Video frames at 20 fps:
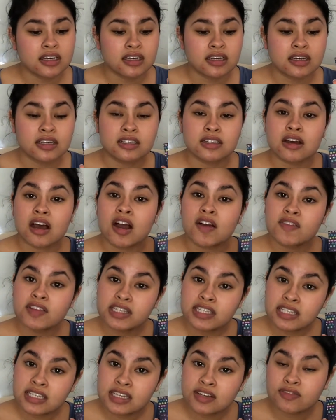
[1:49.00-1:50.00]
Because
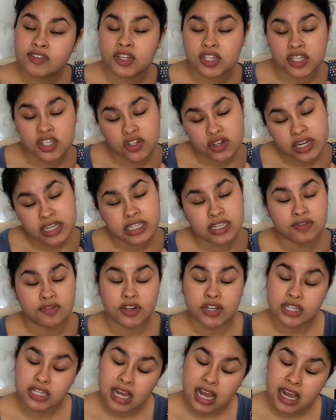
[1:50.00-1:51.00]
obviously if you're stressed, if
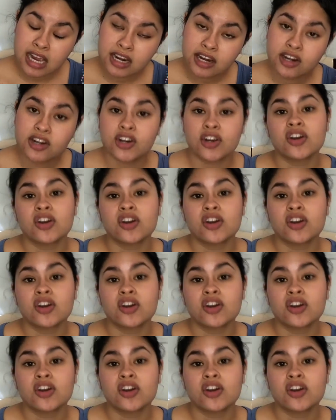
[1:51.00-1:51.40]
you're tired,